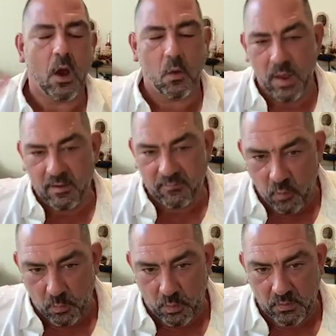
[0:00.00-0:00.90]
our way
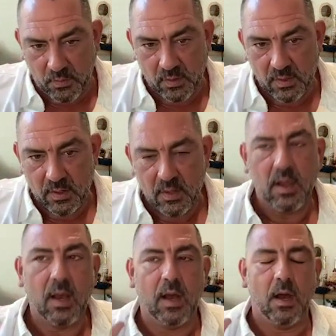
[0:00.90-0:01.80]
forward
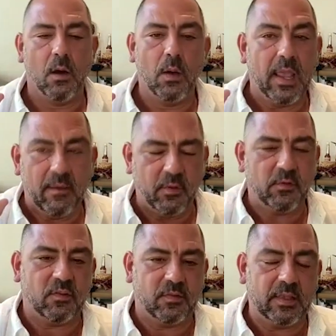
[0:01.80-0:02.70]
if we
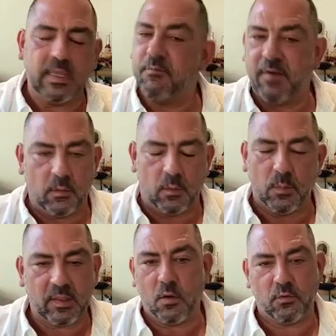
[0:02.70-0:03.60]
just keep following
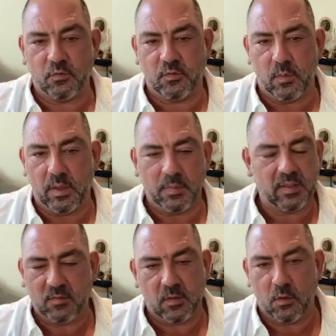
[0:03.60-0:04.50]
what the culture is doing,
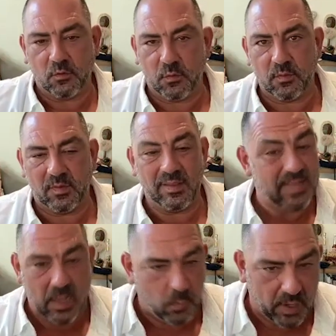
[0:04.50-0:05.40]
because the culture is
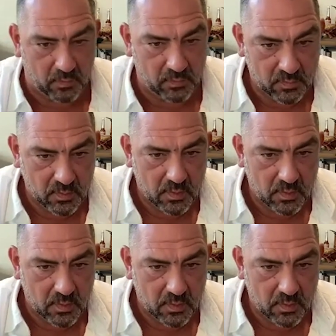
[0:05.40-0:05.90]
not well.